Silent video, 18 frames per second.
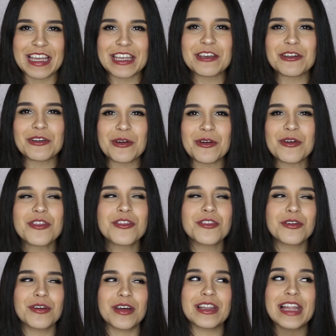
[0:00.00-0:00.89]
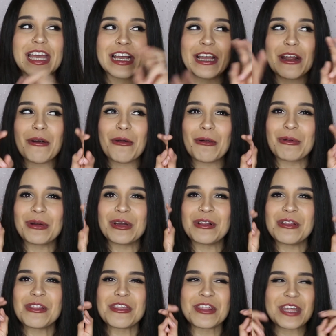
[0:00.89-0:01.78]
you know, the like a
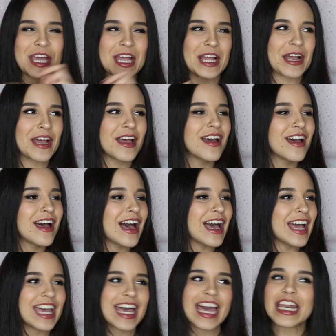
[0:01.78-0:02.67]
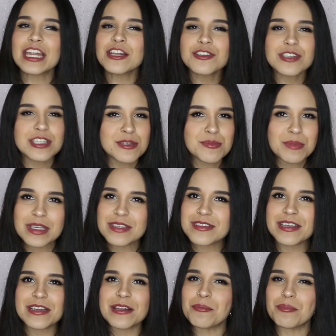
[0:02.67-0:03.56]
real thing, and it just
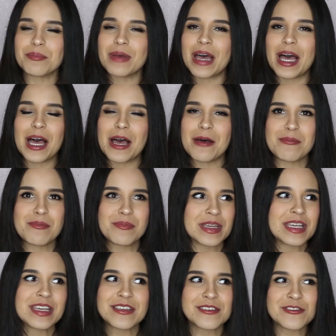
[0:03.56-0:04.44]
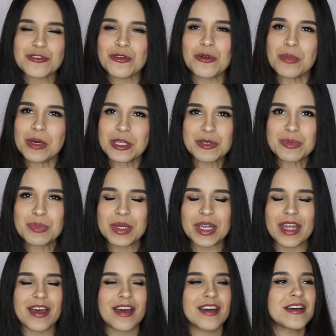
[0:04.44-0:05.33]
makes it be so much better.